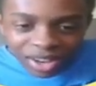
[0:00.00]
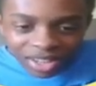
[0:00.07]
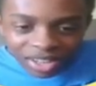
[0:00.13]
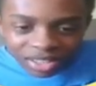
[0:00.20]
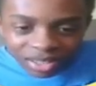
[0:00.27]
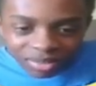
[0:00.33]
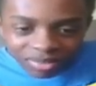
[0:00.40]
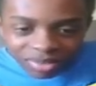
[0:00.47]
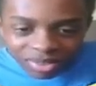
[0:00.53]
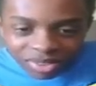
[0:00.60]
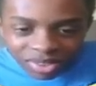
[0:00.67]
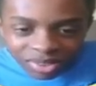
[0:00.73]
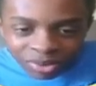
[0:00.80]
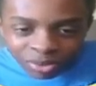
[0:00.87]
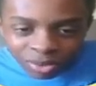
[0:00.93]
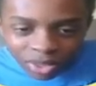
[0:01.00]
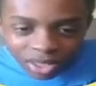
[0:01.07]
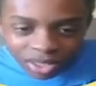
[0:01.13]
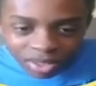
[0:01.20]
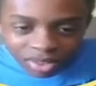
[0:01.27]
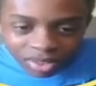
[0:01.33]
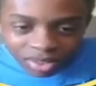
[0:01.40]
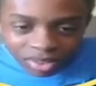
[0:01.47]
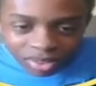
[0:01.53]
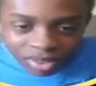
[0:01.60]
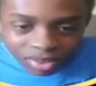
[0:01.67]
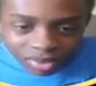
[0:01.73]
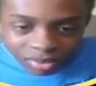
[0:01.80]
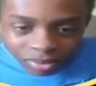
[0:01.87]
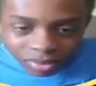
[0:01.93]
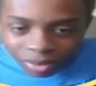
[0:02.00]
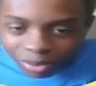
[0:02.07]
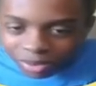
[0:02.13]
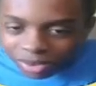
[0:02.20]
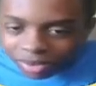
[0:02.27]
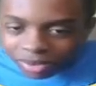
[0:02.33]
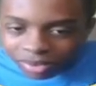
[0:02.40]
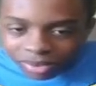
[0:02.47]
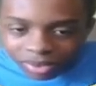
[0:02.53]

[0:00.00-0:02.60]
got something sweet. Oops.